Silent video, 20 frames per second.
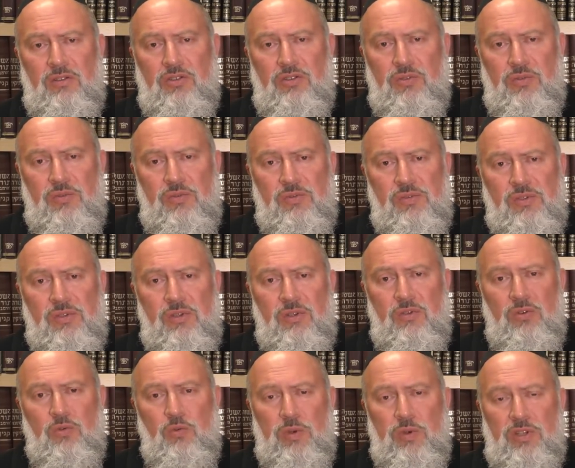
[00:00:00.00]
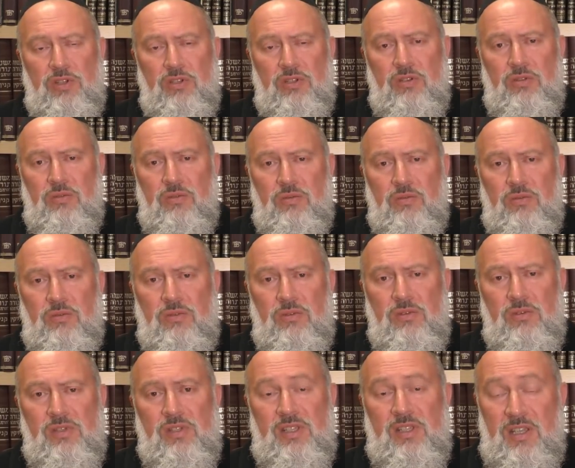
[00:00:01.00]
Jews who wish to
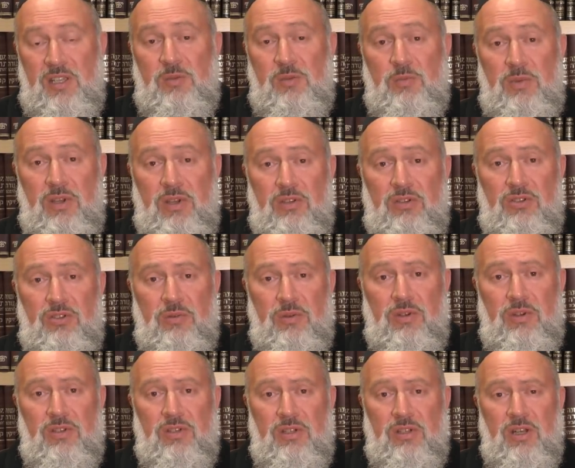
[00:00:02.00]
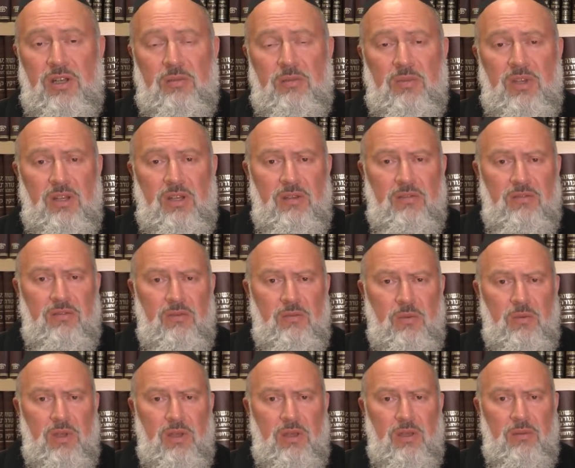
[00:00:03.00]
cease being Jewish in any meaningful
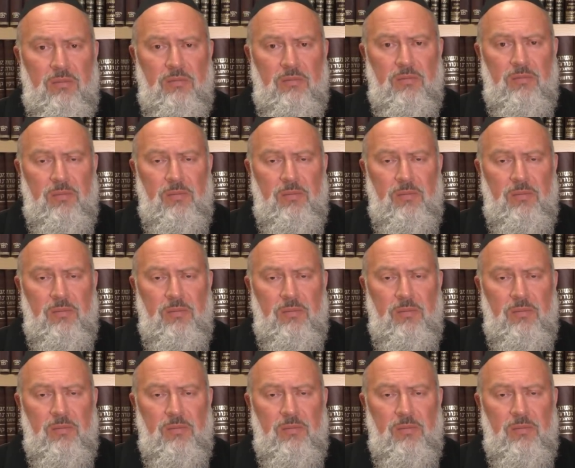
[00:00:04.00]
way.